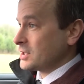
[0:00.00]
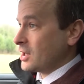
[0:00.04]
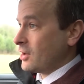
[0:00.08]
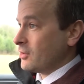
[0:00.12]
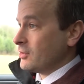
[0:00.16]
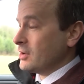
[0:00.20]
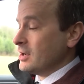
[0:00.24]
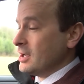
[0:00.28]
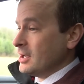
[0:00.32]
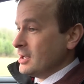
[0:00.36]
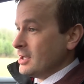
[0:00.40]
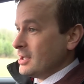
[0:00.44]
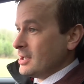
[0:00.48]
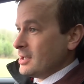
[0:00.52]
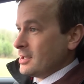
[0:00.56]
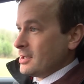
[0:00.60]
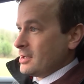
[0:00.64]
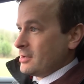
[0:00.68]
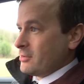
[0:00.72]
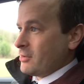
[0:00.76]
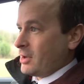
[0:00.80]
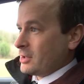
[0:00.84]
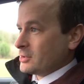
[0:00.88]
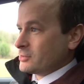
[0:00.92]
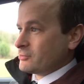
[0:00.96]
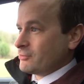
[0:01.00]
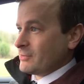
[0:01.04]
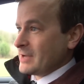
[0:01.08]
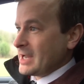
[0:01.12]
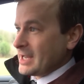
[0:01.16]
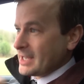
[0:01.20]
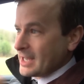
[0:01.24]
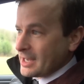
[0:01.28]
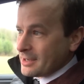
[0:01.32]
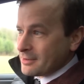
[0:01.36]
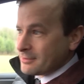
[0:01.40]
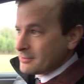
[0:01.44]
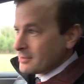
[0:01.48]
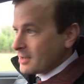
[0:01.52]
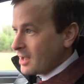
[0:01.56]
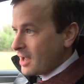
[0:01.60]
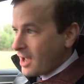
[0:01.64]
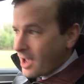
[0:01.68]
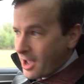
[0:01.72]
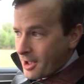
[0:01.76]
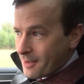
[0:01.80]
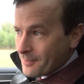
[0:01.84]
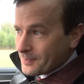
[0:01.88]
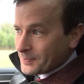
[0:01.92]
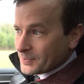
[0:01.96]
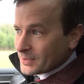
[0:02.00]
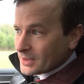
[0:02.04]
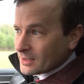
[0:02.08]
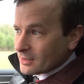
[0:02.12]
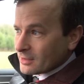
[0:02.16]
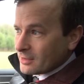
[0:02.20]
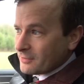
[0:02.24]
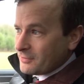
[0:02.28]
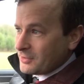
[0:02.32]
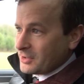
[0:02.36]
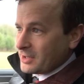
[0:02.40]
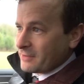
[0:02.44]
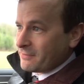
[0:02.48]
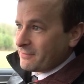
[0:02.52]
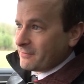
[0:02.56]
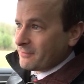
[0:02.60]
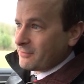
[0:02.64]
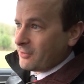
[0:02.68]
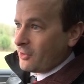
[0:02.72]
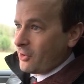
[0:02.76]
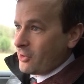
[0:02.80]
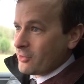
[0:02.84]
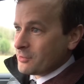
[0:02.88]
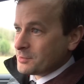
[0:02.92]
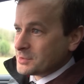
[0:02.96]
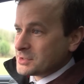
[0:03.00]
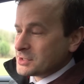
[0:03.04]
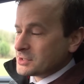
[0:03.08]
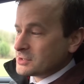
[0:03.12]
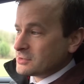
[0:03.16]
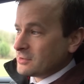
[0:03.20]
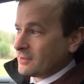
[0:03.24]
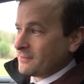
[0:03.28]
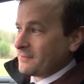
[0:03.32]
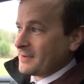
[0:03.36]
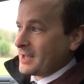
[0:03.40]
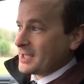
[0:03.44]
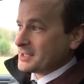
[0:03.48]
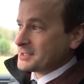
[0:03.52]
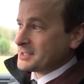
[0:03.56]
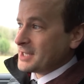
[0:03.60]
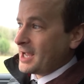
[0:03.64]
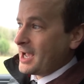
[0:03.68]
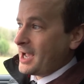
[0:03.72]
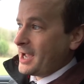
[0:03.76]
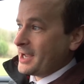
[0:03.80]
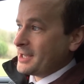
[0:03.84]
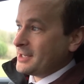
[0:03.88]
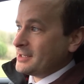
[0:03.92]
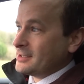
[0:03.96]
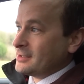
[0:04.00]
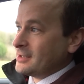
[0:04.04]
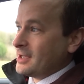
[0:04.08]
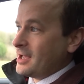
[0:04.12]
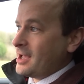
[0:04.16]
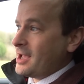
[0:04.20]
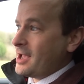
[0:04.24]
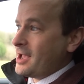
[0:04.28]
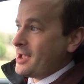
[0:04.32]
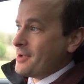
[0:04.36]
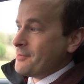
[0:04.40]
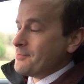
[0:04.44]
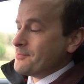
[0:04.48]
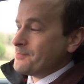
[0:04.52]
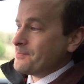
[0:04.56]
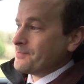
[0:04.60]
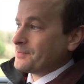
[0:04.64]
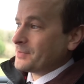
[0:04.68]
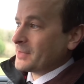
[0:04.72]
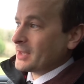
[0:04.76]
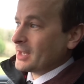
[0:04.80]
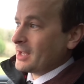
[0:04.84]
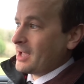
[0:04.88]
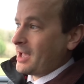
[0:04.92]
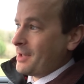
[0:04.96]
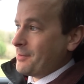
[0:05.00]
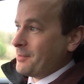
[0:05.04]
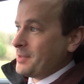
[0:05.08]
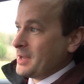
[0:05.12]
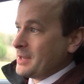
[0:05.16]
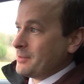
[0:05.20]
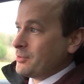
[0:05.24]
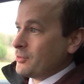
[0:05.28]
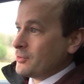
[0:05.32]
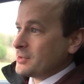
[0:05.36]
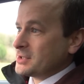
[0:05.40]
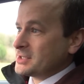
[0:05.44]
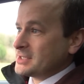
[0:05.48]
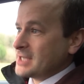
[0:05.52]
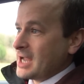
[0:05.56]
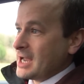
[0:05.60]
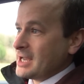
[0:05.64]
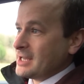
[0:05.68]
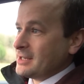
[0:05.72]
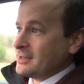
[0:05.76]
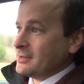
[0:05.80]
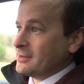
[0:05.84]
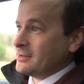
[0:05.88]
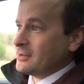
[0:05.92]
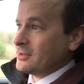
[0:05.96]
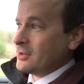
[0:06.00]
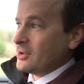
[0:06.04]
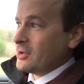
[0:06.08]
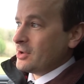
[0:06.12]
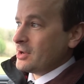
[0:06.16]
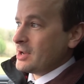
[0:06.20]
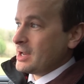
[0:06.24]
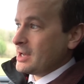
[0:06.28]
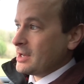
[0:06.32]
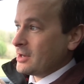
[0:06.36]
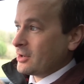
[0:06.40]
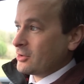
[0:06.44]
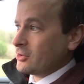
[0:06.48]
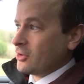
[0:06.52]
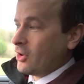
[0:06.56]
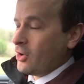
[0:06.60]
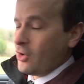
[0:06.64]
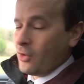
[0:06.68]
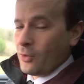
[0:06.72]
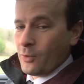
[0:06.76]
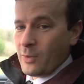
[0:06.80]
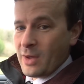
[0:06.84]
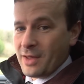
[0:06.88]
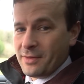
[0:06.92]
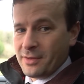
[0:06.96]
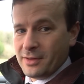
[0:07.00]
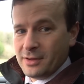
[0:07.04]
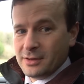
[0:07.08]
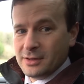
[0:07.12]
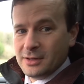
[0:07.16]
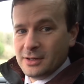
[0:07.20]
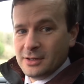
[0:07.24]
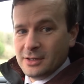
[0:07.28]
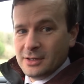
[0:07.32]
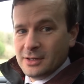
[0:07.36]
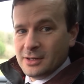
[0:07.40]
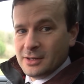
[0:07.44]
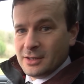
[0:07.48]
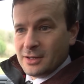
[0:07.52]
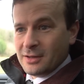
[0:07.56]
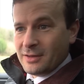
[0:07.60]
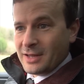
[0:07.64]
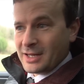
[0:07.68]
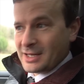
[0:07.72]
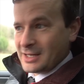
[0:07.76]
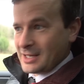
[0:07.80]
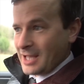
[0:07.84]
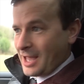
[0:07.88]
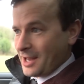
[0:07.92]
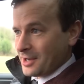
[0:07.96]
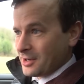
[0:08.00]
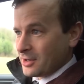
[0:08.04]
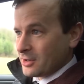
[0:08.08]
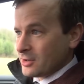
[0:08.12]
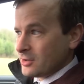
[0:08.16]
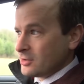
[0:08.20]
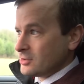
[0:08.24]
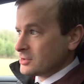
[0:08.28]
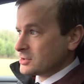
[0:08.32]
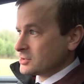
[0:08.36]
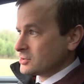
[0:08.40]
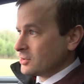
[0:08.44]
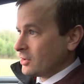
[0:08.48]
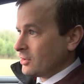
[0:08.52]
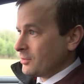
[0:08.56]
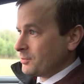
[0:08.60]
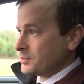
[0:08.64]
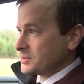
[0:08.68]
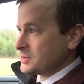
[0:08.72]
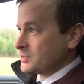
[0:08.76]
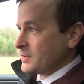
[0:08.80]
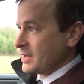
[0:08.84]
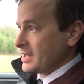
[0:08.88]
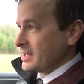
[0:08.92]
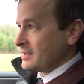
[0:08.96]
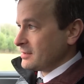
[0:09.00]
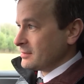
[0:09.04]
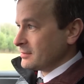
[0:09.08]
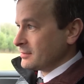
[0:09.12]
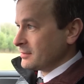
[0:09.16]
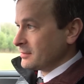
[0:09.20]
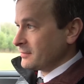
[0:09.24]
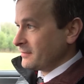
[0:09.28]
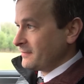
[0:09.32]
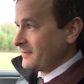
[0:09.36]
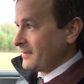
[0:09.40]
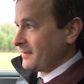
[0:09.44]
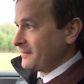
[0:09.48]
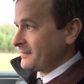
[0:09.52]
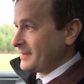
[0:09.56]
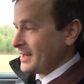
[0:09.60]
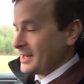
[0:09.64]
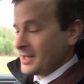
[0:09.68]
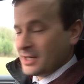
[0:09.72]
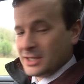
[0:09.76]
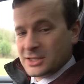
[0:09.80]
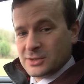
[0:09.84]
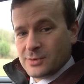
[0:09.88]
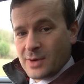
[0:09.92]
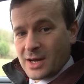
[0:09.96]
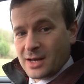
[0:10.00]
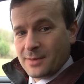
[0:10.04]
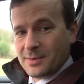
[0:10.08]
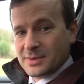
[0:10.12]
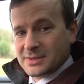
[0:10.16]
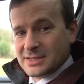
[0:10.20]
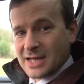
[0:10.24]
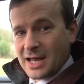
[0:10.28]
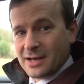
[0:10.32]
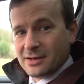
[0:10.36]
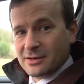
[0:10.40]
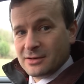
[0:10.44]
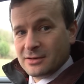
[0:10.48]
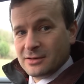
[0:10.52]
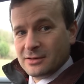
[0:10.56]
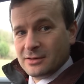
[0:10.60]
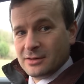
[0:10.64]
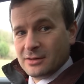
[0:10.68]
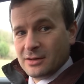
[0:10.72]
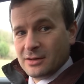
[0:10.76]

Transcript: So I was reading a few different forums and stuff last night, and people were saying that in the cold weather they can lose sort of between 15 and 20%